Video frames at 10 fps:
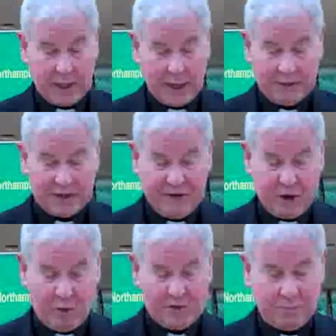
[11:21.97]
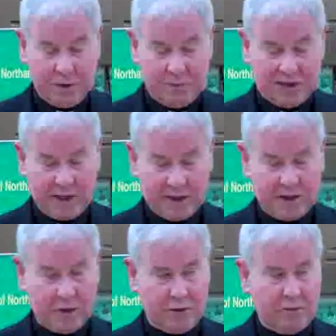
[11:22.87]
And this has very often been
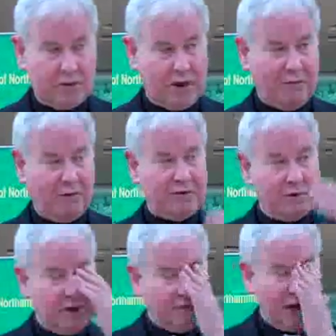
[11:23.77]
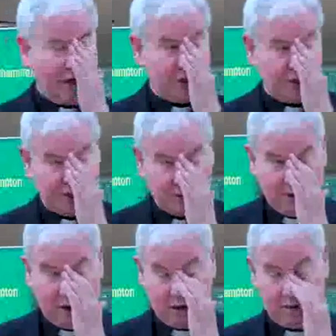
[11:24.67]
misunderstood and often given lectures at
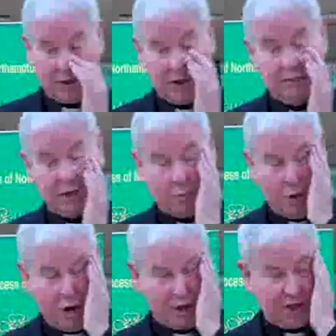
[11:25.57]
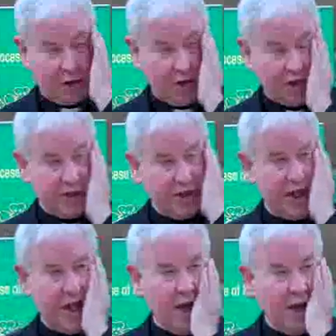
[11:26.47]
American liberal arts colleges,
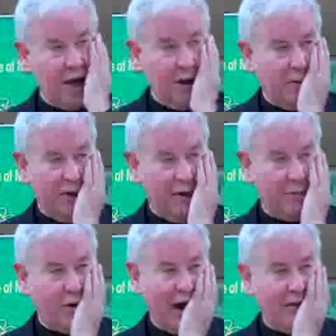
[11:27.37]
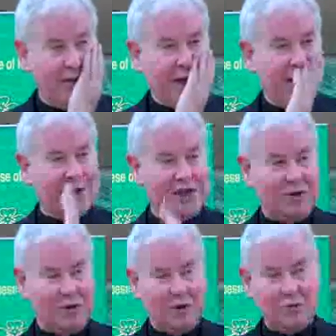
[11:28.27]
where they're very proud that they're
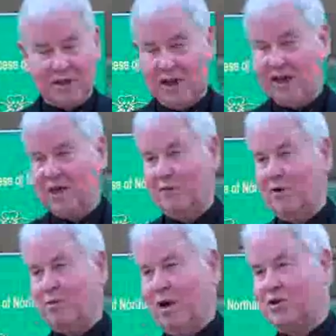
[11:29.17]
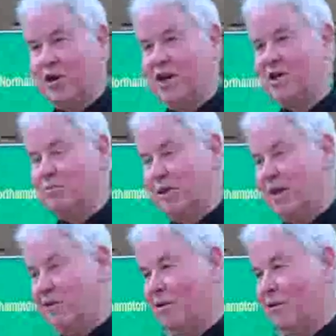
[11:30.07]
continuing Newman's idea of liberal education, but they
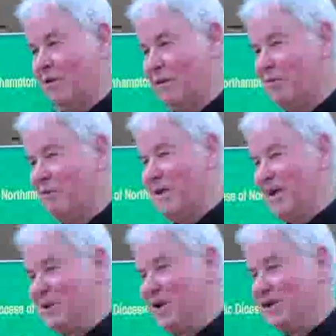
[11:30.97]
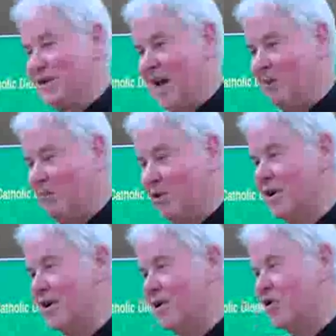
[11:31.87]
very often don't understand what
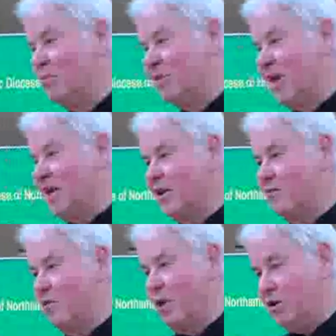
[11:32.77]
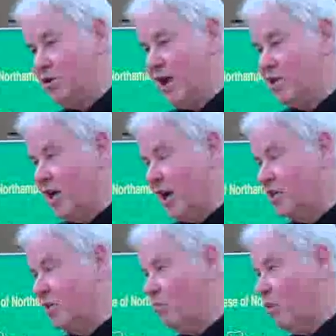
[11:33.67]
Newman's idea of liberal education
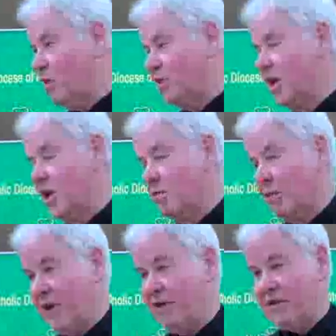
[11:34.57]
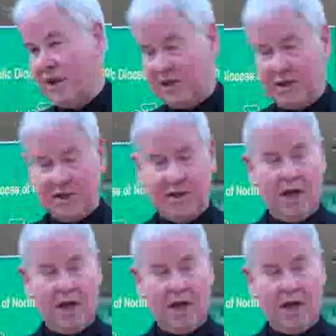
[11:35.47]
actually was. What they think it is